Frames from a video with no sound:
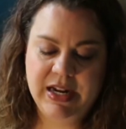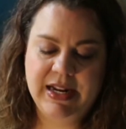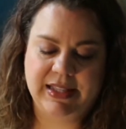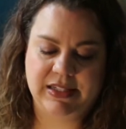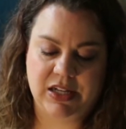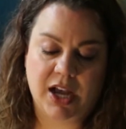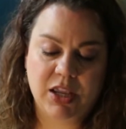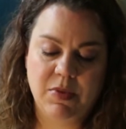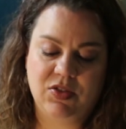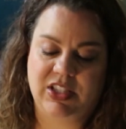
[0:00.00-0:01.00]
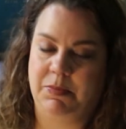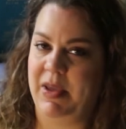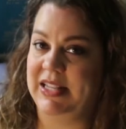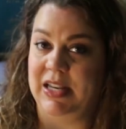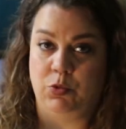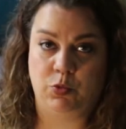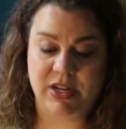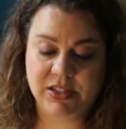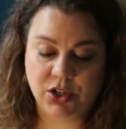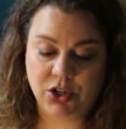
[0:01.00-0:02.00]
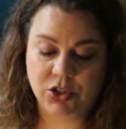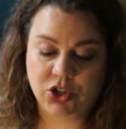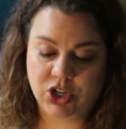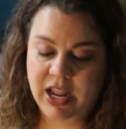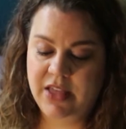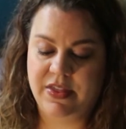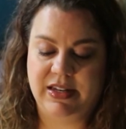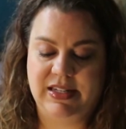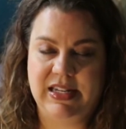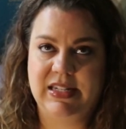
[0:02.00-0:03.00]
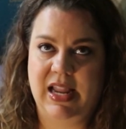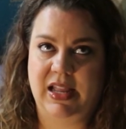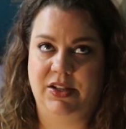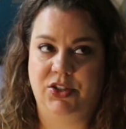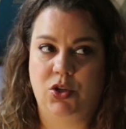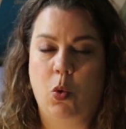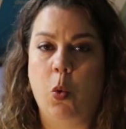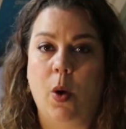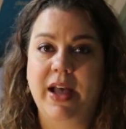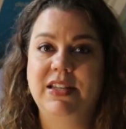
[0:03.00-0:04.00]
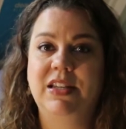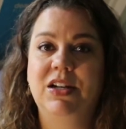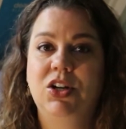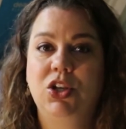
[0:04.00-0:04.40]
It's a document that's based in research that details what